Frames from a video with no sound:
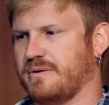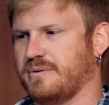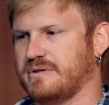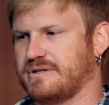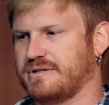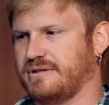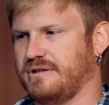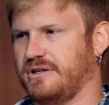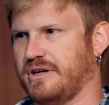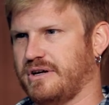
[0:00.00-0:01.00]
was
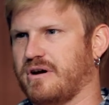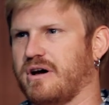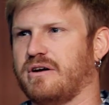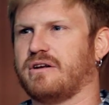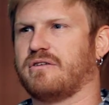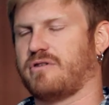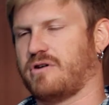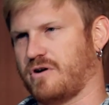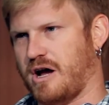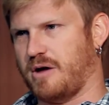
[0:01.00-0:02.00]
looking around at it for
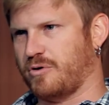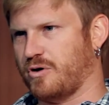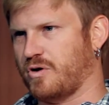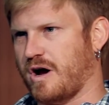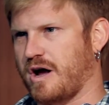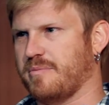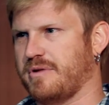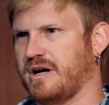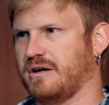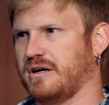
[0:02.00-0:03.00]
a grad program,
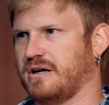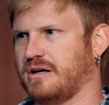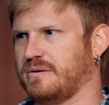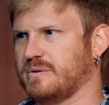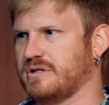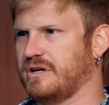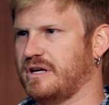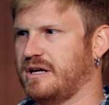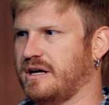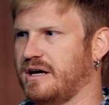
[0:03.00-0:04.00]
and I was
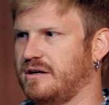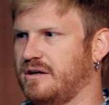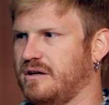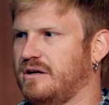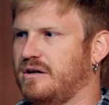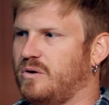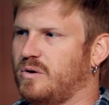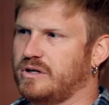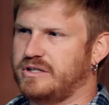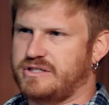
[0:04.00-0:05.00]
looking at
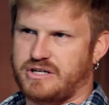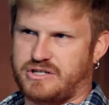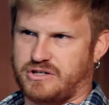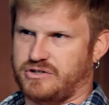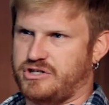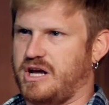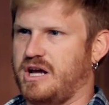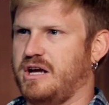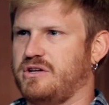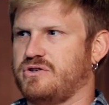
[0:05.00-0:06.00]
organizational
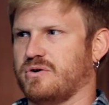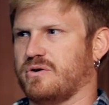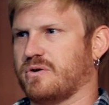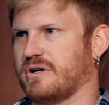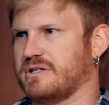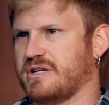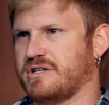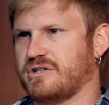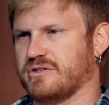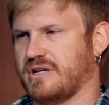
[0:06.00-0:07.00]
change or
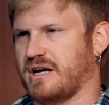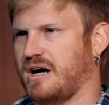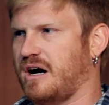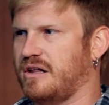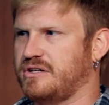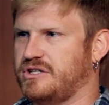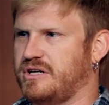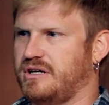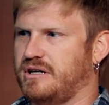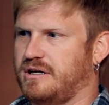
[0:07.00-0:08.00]
organizational
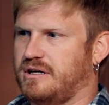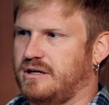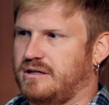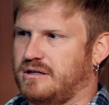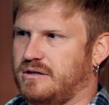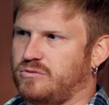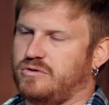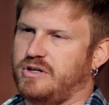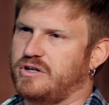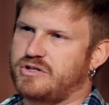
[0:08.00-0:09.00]
psychology,
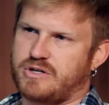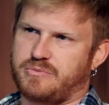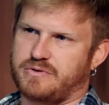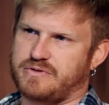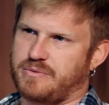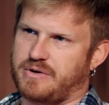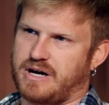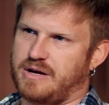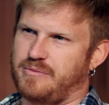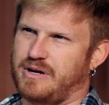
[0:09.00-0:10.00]
leadership of some
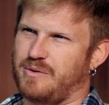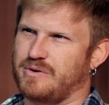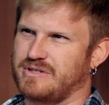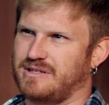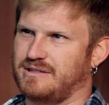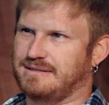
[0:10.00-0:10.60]
kind, but I wasn't